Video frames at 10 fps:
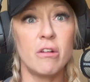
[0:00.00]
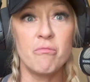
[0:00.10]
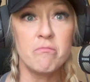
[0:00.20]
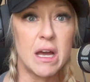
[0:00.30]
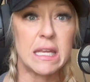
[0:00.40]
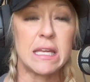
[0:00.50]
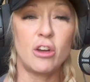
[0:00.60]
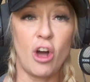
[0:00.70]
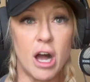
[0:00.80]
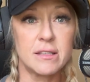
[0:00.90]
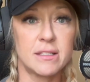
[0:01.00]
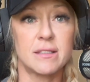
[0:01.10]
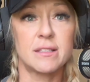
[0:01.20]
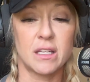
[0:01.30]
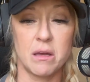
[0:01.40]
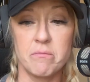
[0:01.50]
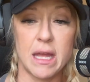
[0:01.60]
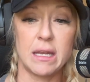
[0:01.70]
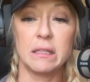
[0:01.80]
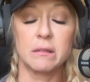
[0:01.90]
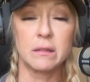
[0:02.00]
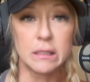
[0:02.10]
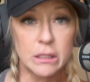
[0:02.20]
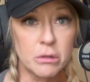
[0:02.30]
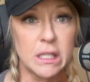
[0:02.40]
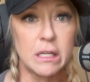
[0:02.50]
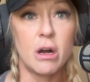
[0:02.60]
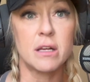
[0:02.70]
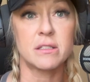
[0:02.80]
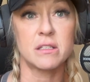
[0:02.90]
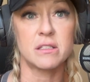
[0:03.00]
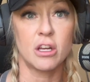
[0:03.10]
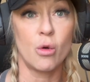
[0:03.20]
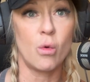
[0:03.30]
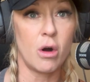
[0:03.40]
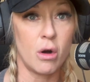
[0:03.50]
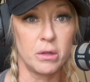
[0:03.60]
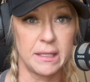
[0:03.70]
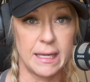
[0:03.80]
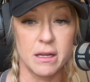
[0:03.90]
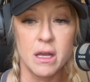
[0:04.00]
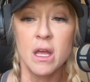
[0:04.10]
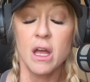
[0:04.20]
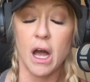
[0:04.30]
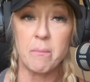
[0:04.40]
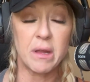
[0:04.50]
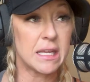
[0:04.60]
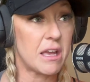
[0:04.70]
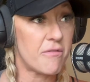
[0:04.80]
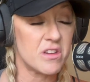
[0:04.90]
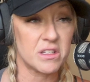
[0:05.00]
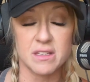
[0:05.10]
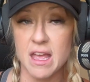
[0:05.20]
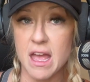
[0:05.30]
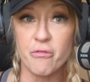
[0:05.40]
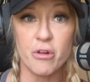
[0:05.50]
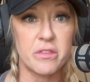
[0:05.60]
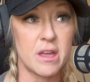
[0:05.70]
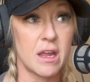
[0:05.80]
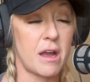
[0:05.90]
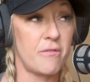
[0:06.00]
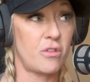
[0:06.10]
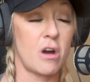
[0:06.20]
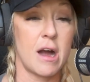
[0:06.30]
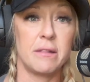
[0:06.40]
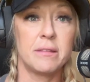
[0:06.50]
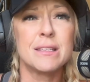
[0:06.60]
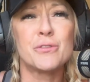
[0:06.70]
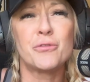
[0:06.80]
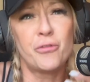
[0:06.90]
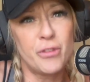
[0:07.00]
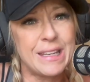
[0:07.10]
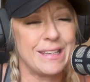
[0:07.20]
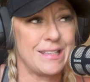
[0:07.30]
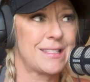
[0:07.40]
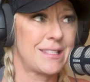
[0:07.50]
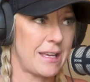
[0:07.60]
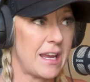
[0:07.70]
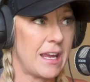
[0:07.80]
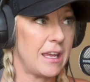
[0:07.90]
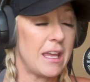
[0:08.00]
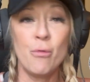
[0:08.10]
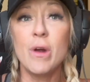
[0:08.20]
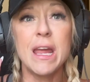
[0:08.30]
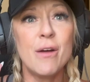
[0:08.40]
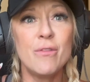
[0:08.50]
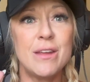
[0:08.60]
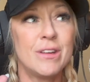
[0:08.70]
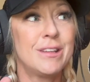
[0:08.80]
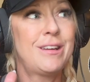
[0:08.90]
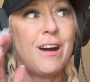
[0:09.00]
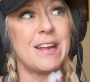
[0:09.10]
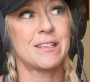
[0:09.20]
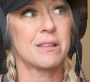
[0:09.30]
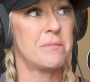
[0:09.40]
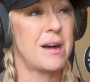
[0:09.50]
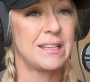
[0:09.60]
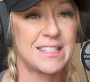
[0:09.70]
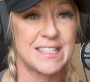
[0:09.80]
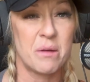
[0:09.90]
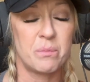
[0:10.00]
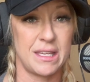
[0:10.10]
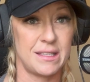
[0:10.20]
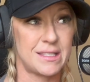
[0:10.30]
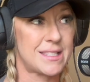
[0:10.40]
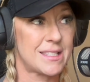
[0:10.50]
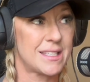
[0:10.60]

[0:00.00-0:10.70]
money caused us to commit. It literally caused us to go all in. I'm going to give this everything I've got, this fitness thing. And we haven't even got to the mindset piece.